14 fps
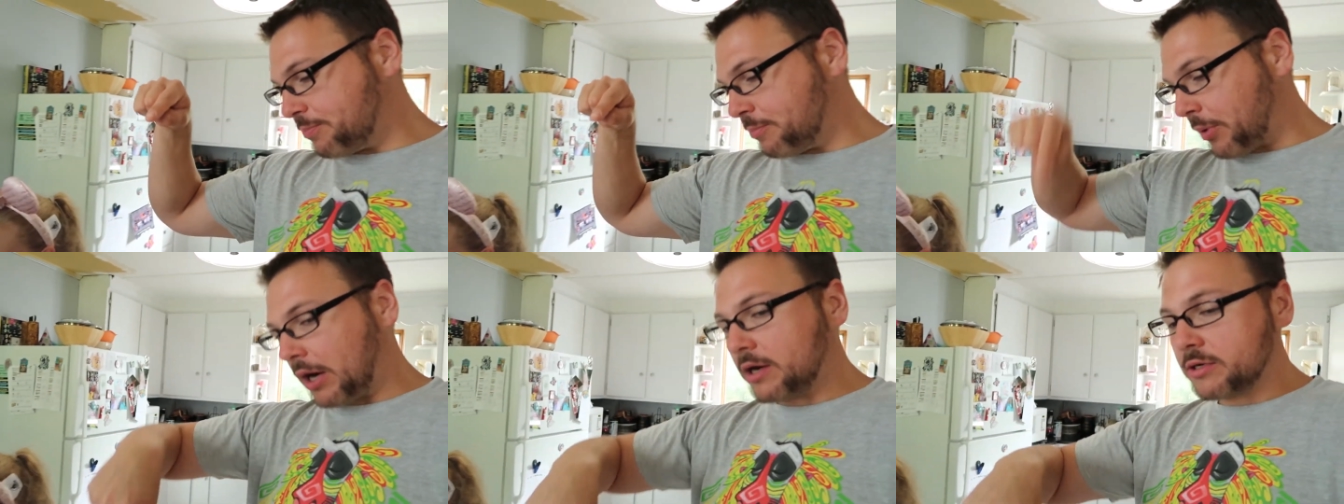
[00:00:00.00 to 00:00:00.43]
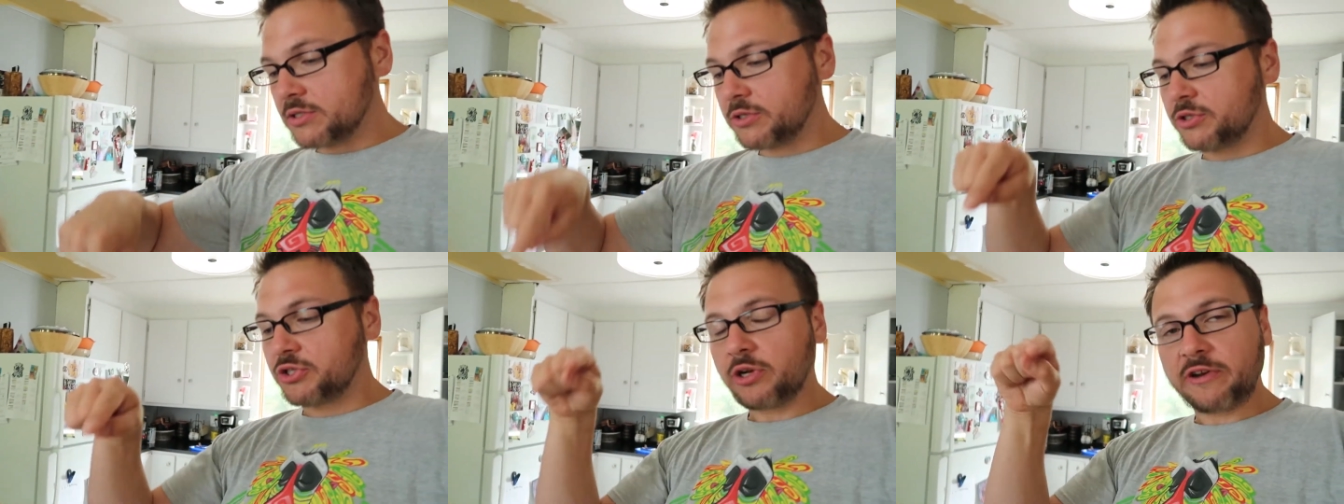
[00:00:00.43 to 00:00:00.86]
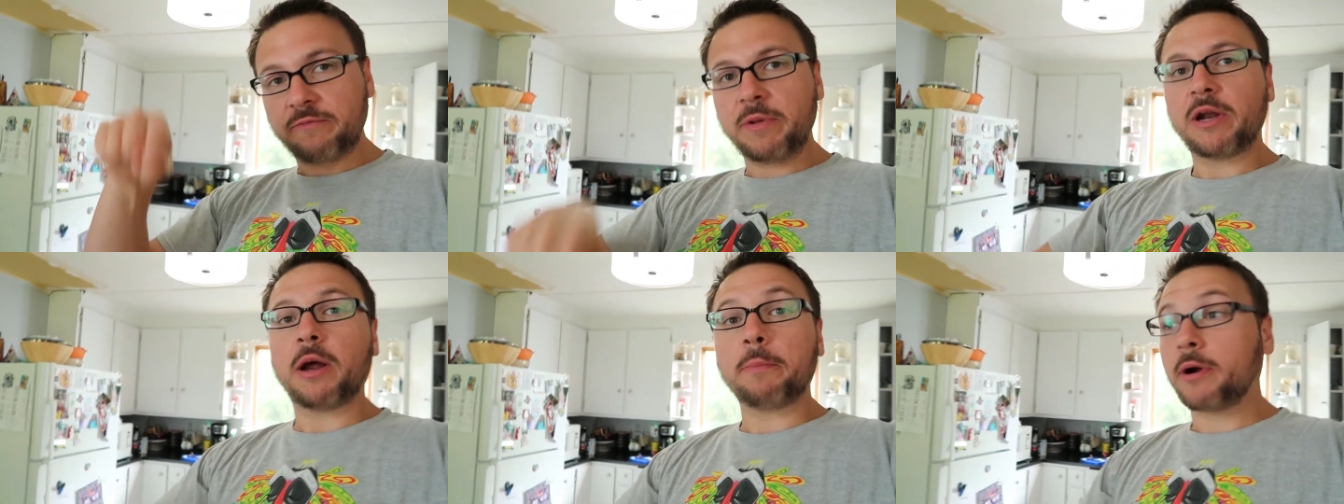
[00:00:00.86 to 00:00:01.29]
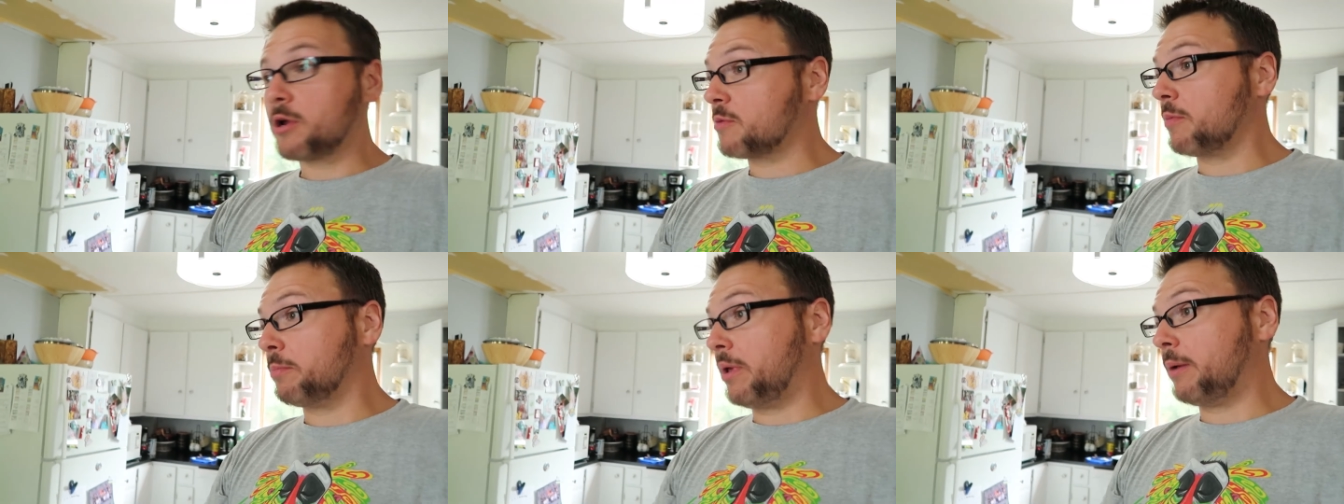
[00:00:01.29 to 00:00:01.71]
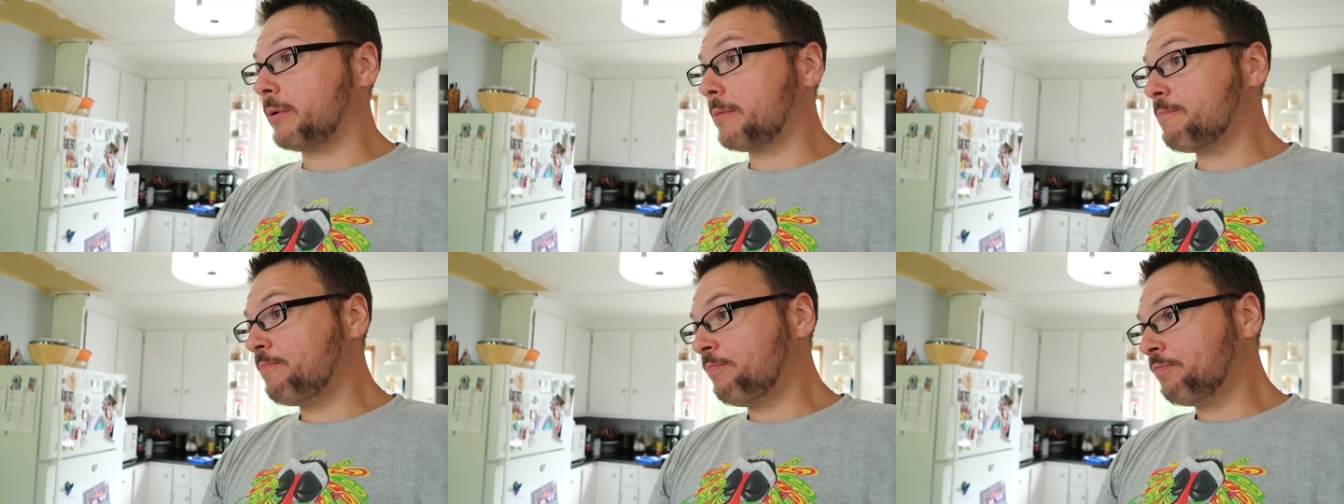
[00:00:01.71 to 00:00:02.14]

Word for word: bars should have been on parchment paper.